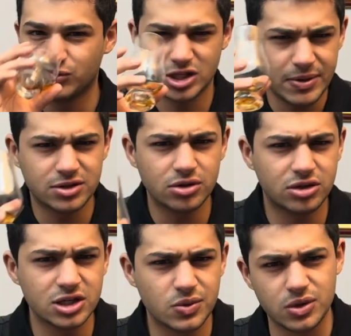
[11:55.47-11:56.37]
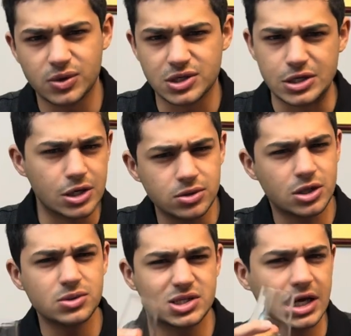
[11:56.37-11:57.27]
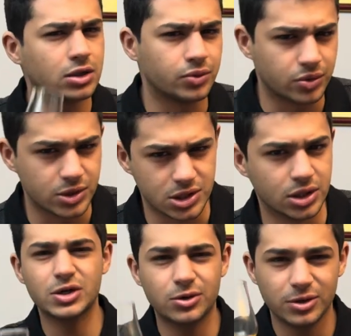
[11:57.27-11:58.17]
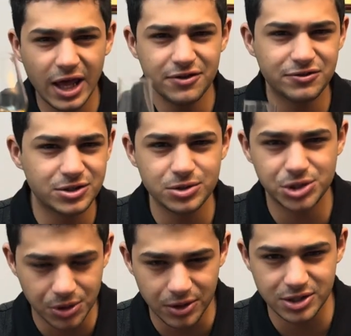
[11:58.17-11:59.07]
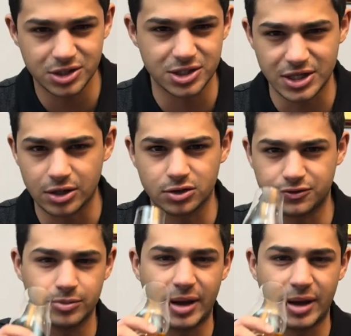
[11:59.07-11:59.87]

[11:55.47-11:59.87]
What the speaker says: Expect good things with your whiskey. Don't settle with whiskey. Life is too short to settle for